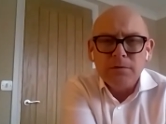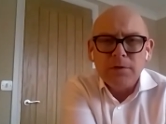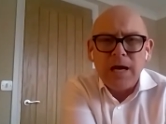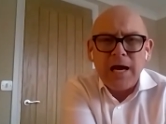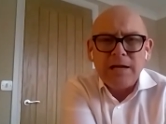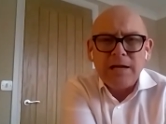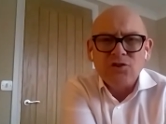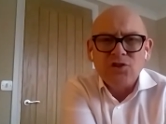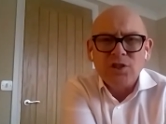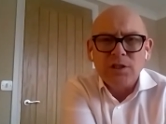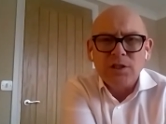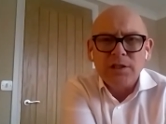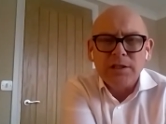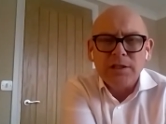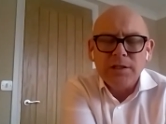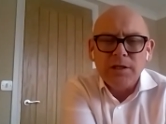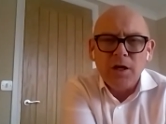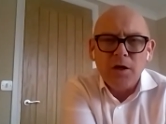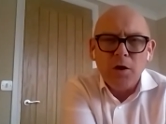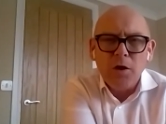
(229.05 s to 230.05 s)

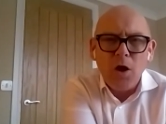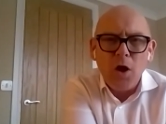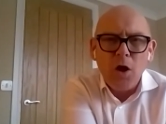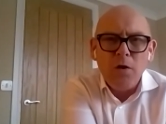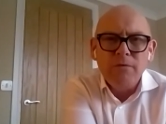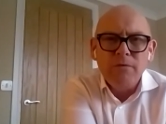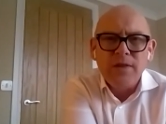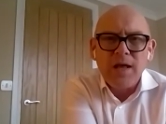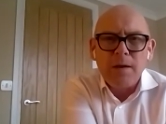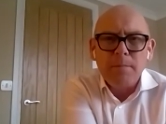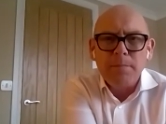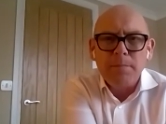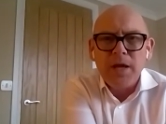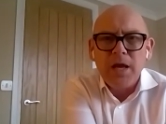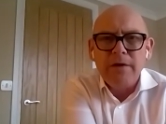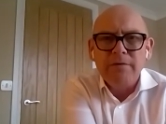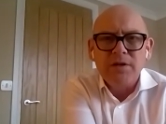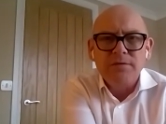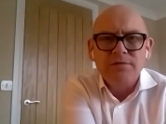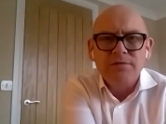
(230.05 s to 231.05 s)
actually, uh, over that
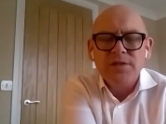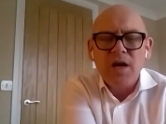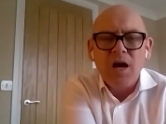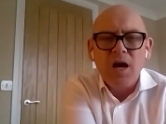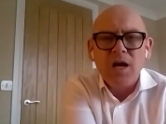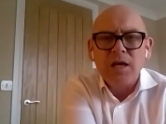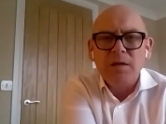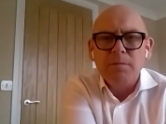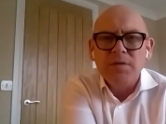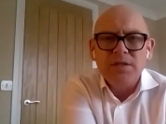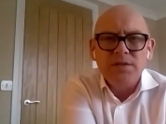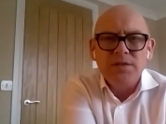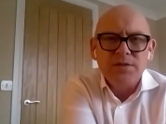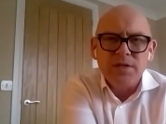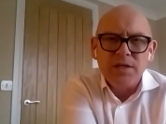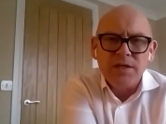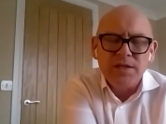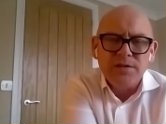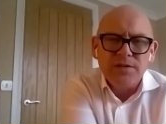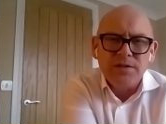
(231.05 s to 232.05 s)
period of time is,
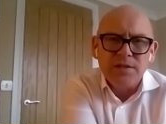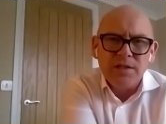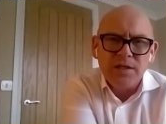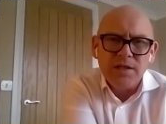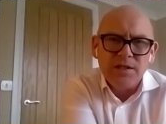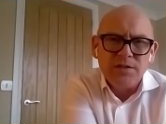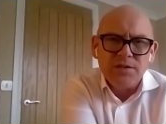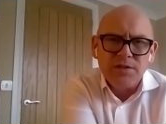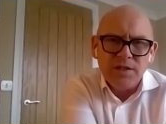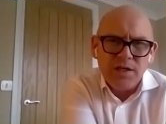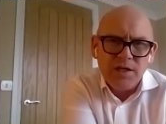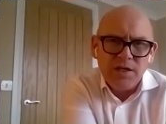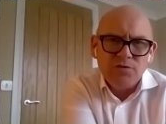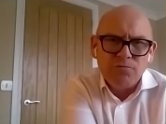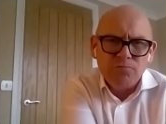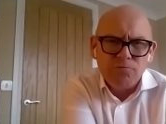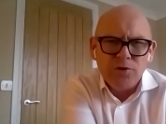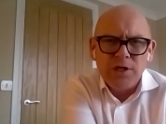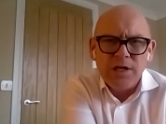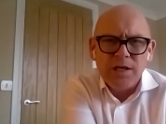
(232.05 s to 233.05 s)
is, is,
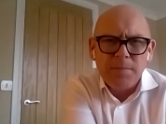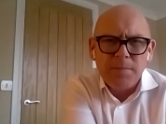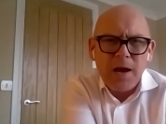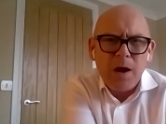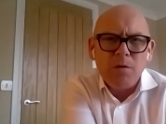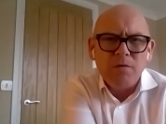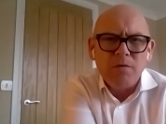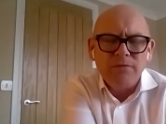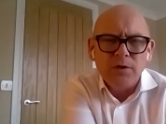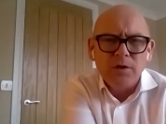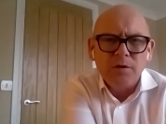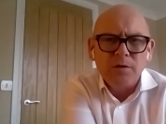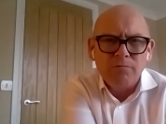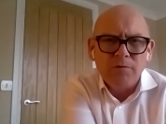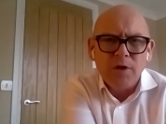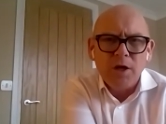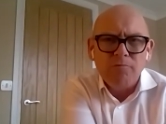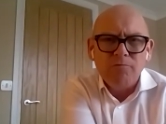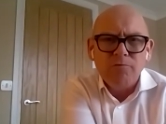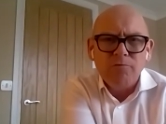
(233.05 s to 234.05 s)
is really powerful
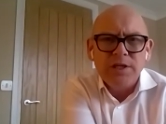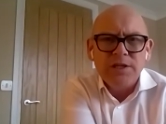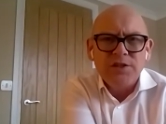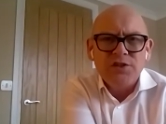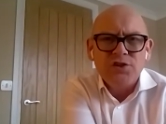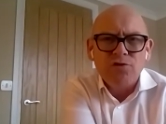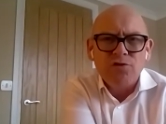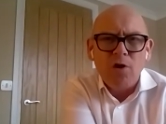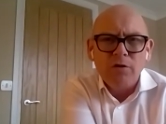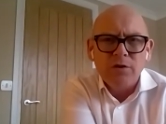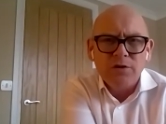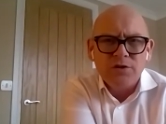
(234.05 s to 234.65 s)
and, and really strong.